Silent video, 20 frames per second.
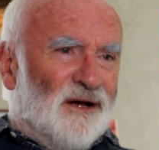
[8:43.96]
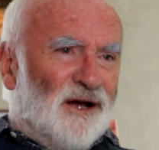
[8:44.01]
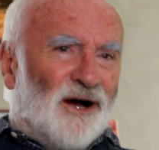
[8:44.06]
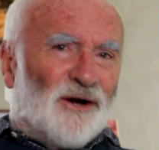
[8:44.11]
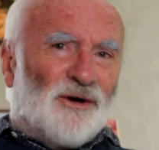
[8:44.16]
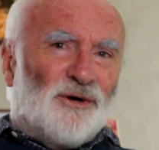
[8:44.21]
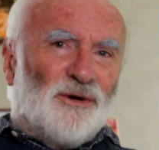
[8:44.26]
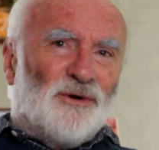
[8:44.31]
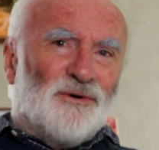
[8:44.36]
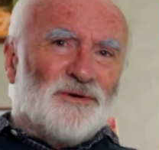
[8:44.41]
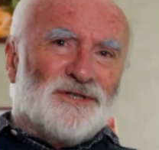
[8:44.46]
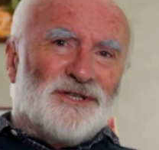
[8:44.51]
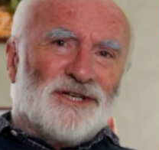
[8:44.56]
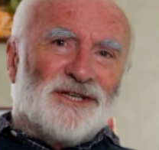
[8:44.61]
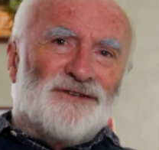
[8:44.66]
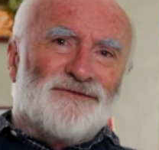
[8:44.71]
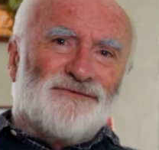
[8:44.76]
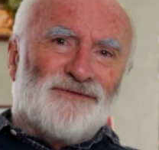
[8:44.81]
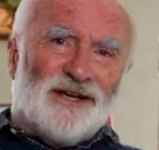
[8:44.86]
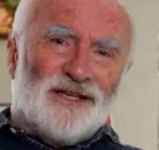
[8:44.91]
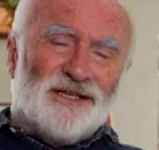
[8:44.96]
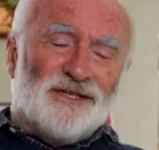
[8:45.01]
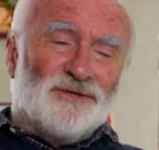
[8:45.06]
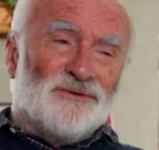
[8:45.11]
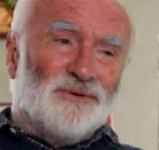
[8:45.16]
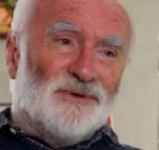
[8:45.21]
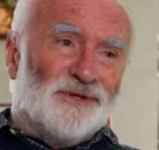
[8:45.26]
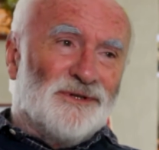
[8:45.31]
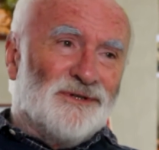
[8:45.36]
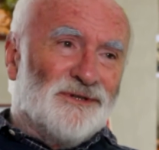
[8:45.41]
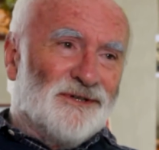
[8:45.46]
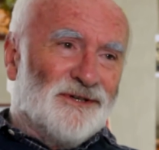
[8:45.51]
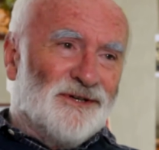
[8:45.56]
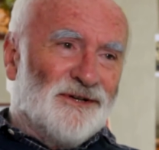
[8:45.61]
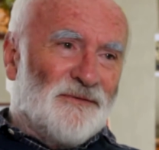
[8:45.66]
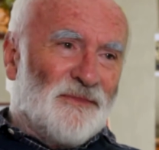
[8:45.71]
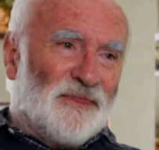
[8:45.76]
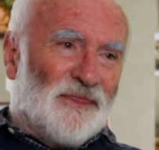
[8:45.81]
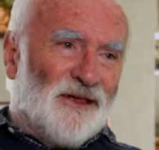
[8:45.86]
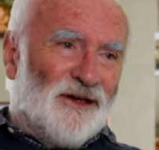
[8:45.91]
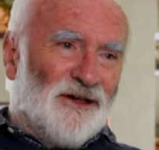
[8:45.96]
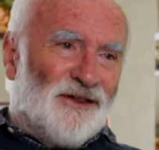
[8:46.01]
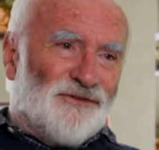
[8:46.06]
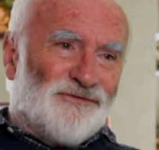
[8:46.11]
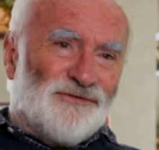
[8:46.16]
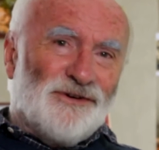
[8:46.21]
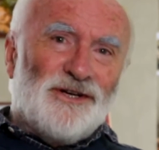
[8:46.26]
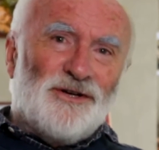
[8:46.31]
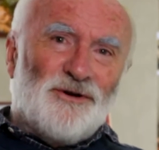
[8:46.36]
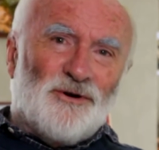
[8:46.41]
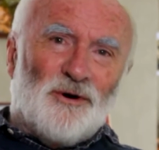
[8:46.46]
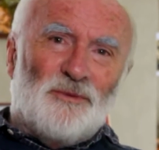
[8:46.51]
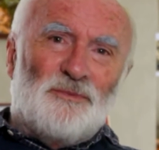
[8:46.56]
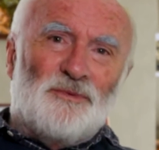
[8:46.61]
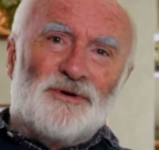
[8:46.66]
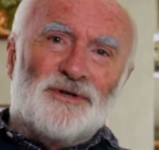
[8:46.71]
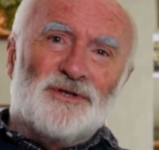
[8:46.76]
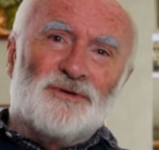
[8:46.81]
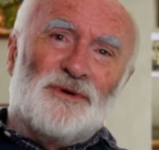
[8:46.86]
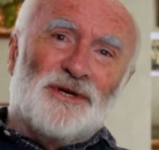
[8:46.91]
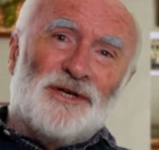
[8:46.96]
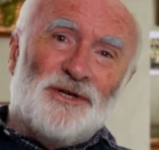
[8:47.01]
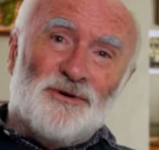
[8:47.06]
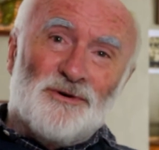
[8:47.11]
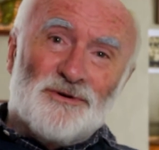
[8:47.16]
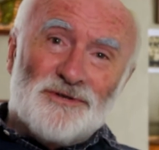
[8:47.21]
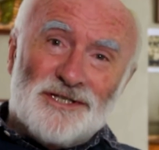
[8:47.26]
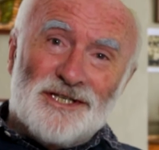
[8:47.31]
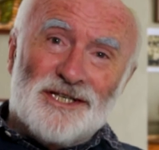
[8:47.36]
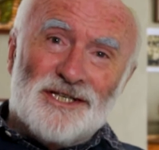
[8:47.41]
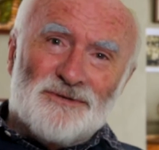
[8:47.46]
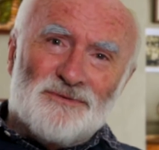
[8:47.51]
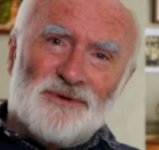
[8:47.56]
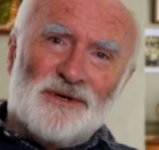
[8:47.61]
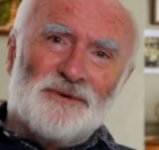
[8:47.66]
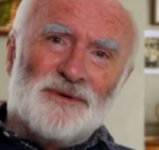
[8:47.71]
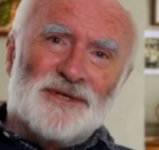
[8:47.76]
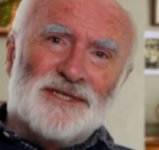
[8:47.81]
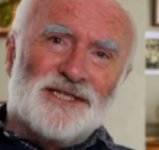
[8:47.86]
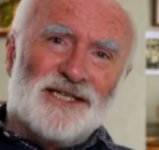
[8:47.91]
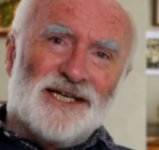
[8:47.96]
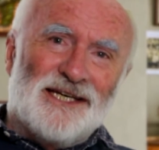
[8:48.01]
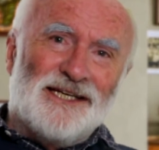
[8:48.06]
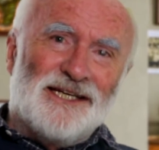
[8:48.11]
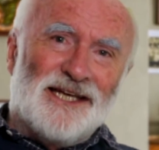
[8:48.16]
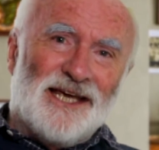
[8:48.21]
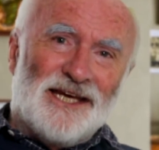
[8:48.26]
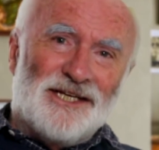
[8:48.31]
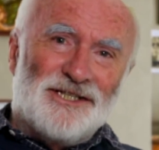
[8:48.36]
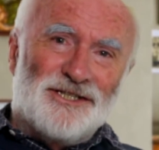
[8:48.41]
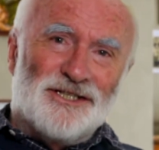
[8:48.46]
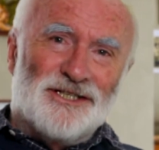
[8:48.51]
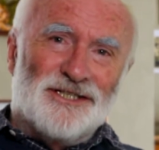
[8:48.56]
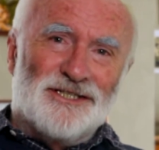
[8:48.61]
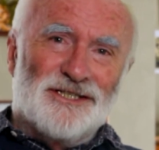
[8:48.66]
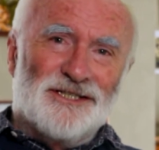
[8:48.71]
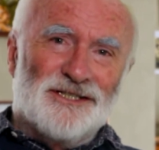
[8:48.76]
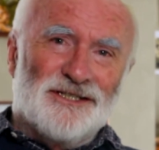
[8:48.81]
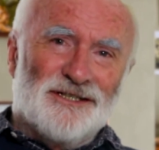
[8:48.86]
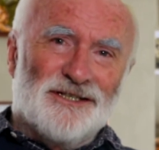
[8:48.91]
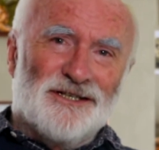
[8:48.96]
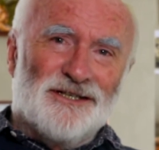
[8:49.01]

Our closest friends were 3 couples we'd known since we were teenagers.